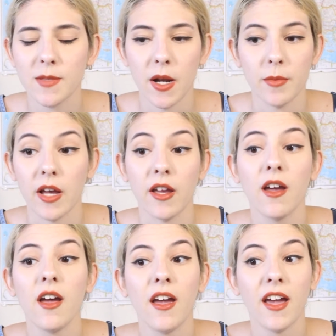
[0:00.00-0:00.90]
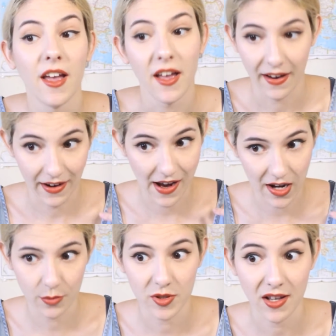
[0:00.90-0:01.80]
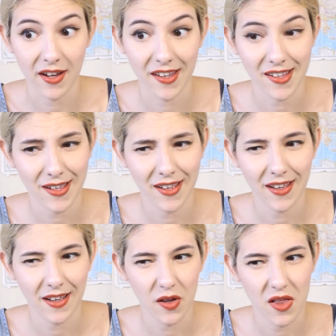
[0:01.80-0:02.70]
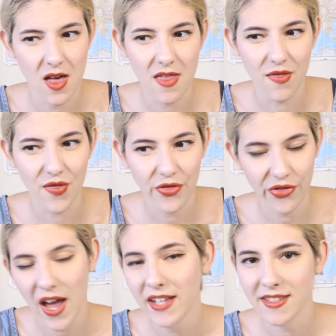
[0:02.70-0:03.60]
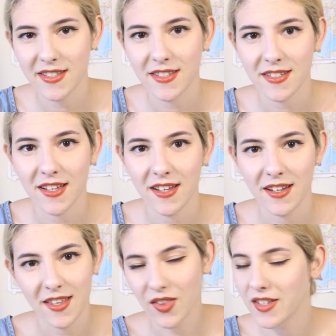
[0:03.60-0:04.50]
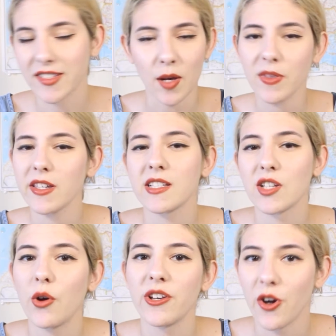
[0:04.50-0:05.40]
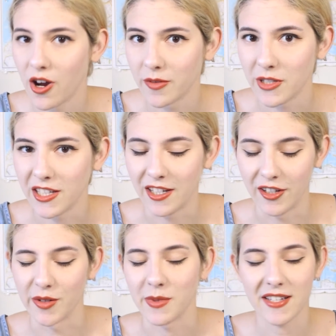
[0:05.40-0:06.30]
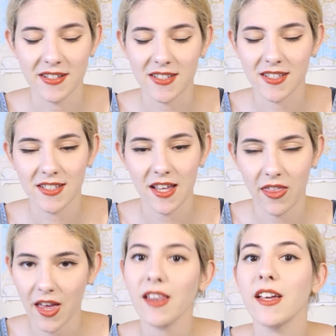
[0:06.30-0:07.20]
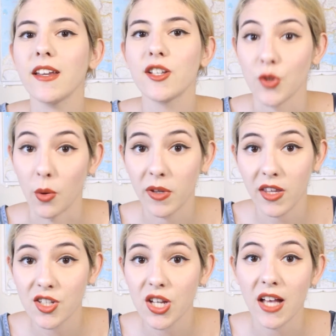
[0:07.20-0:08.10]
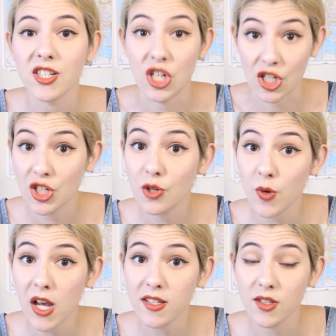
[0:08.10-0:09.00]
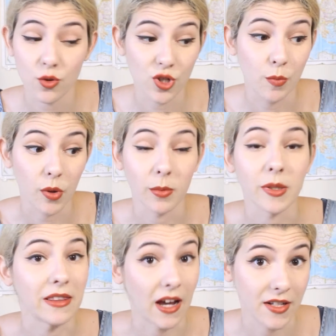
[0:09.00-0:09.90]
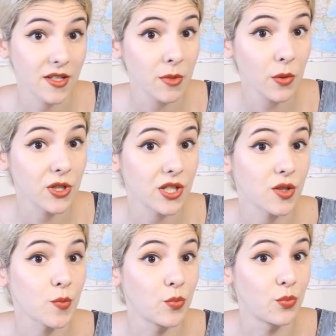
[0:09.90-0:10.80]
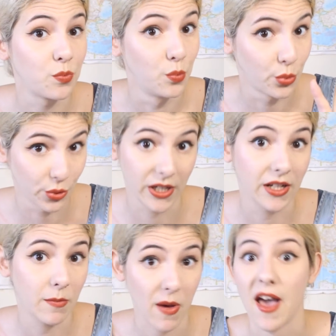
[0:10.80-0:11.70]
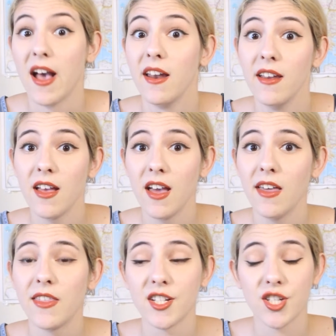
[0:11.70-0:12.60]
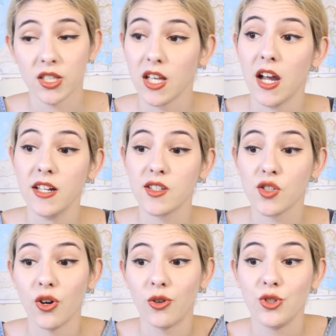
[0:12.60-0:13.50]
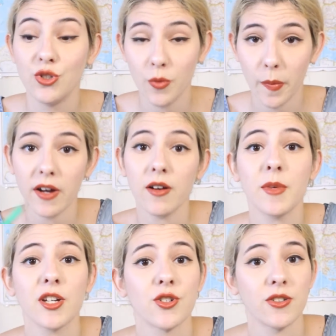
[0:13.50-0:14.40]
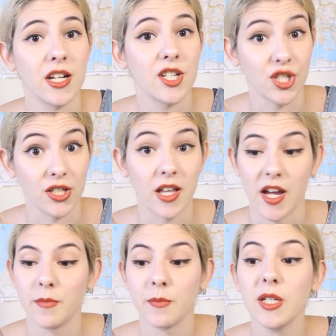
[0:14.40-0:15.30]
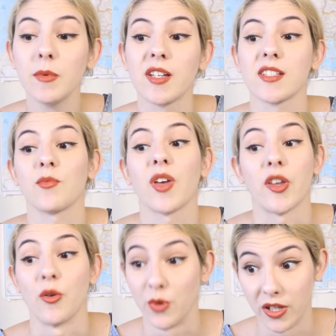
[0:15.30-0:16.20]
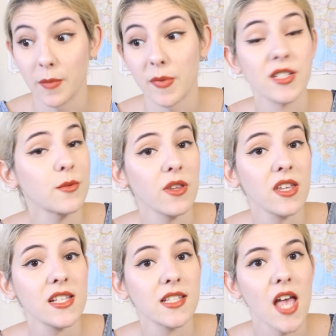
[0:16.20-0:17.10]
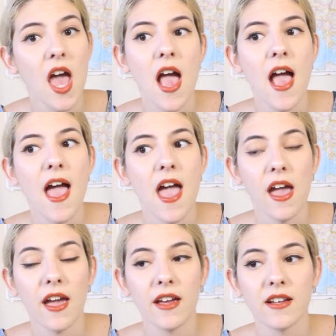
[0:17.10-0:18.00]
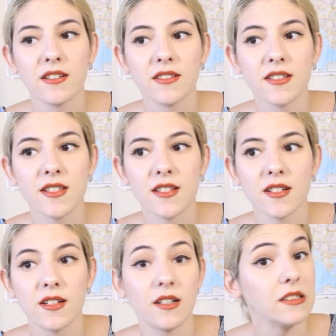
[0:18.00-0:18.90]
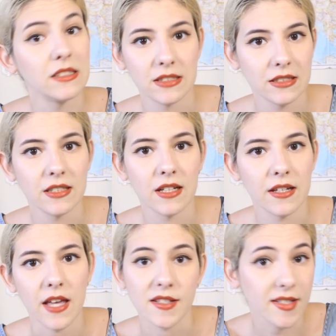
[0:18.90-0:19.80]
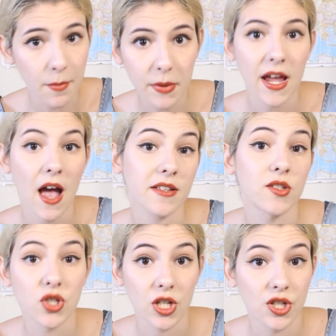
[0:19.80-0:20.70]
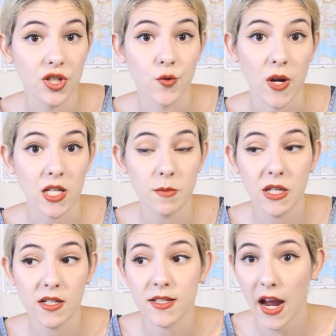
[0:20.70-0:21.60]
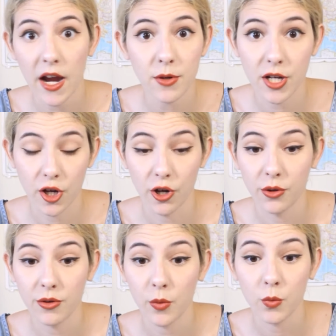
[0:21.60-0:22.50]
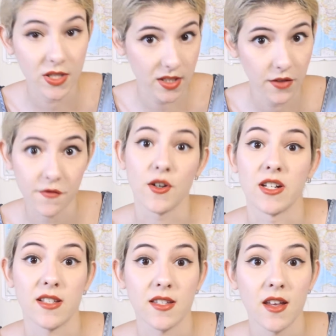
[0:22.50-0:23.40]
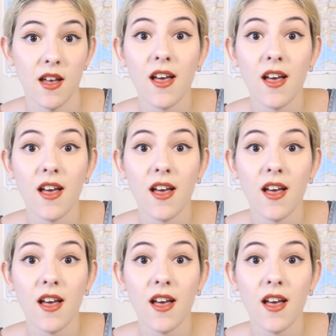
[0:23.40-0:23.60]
But I'm like, and I was like, that's, something is going on here, because that lady told me that she had changed the address, so she probably lied to me, which is pretty bad that she lied. So you better make sure that she lied to me, because I'm getting really pissed with this. And yeah, somebody has to change the address because the area code was different.